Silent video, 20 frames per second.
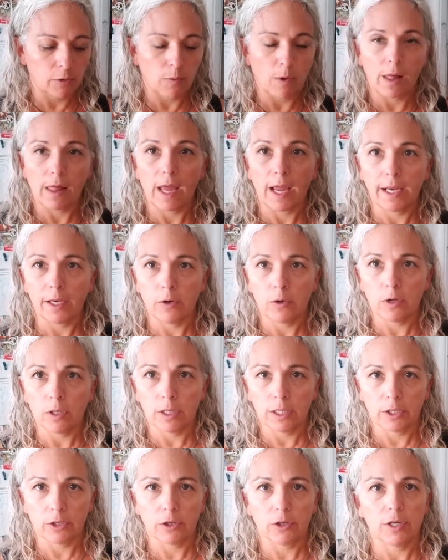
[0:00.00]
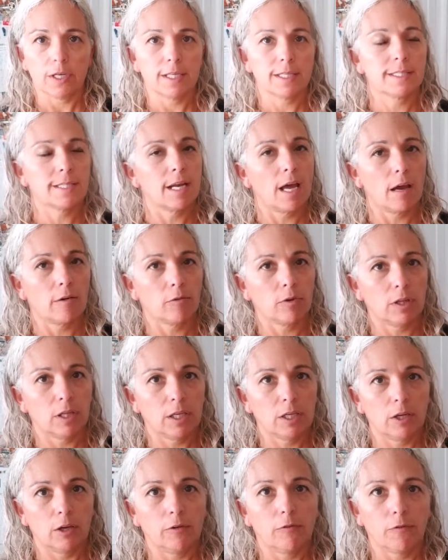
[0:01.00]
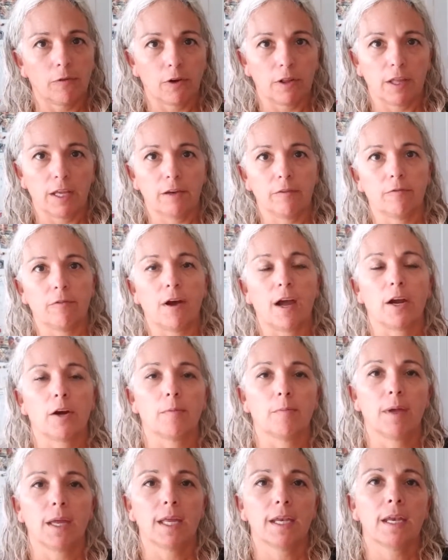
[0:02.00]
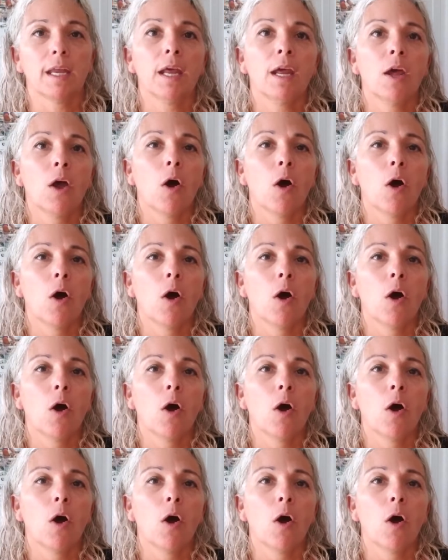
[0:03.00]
While I know glitter is not really good for the environment,